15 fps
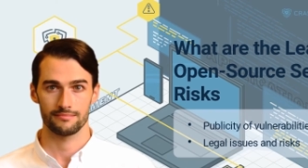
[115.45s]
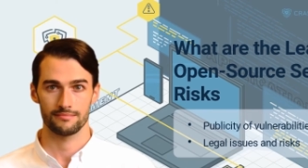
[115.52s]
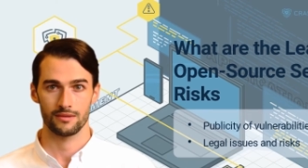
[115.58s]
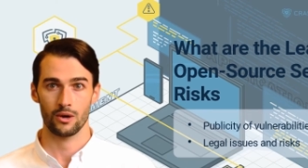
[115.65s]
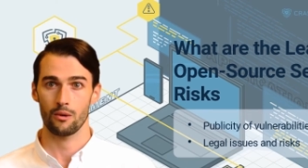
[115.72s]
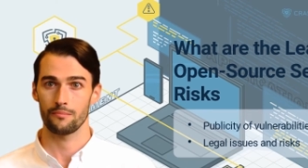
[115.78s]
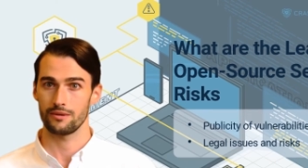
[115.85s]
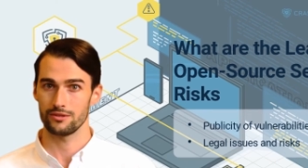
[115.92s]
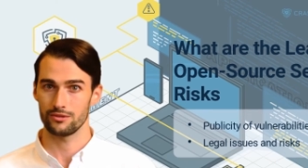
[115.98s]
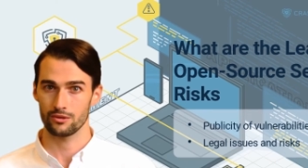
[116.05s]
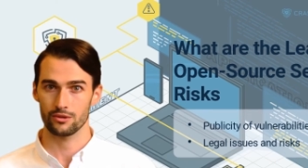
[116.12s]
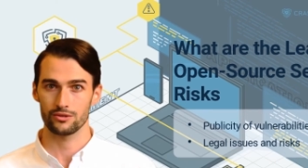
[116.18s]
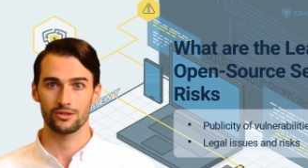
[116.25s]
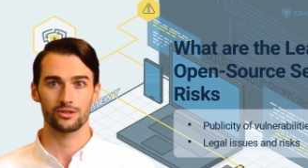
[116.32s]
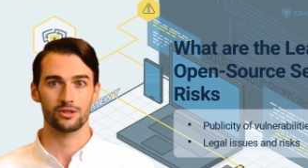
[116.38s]
Open
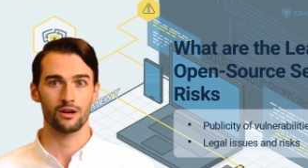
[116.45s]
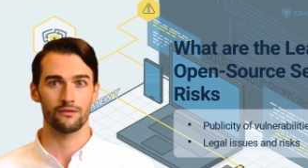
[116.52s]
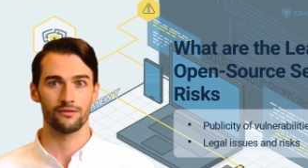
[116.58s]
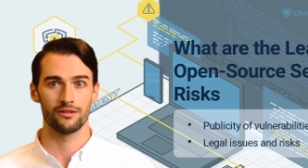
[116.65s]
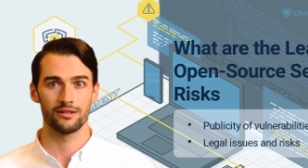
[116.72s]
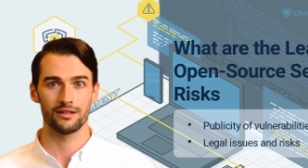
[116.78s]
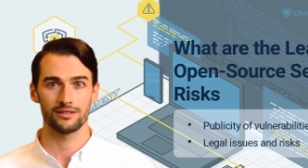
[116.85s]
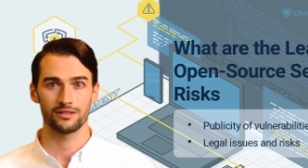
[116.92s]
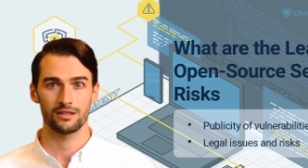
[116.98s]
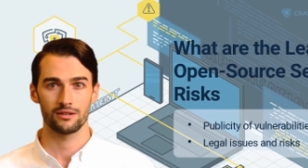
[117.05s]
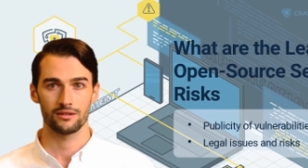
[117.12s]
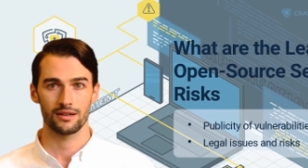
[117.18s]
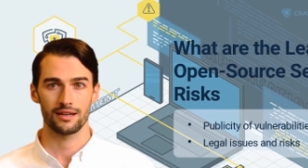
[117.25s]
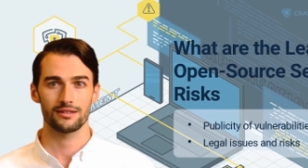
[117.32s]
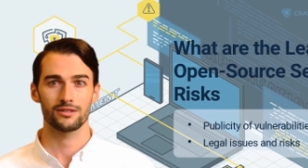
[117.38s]
source is often
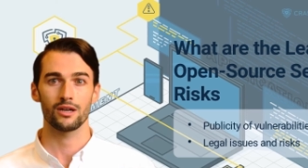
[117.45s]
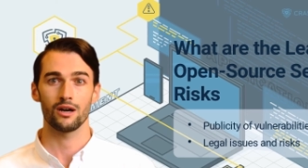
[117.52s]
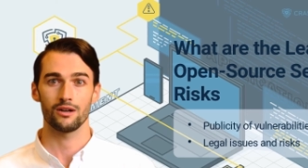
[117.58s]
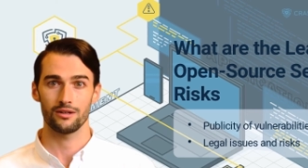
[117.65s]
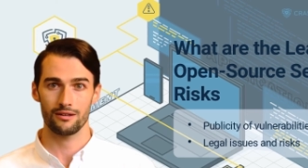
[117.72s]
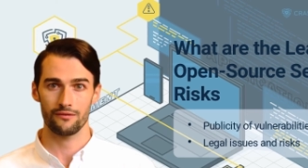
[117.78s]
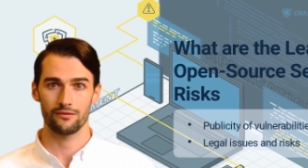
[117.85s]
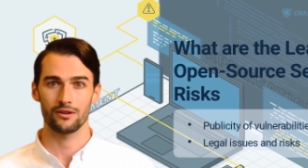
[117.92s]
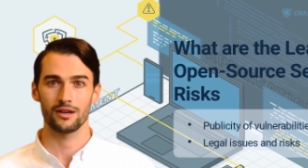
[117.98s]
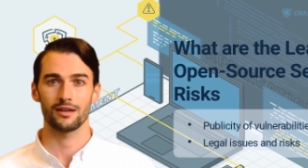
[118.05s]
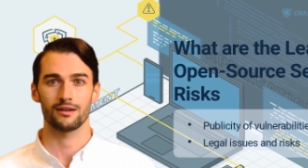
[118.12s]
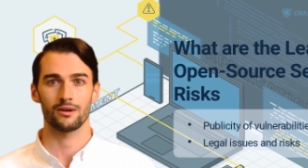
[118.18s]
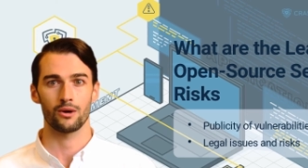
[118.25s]
considered entirely free and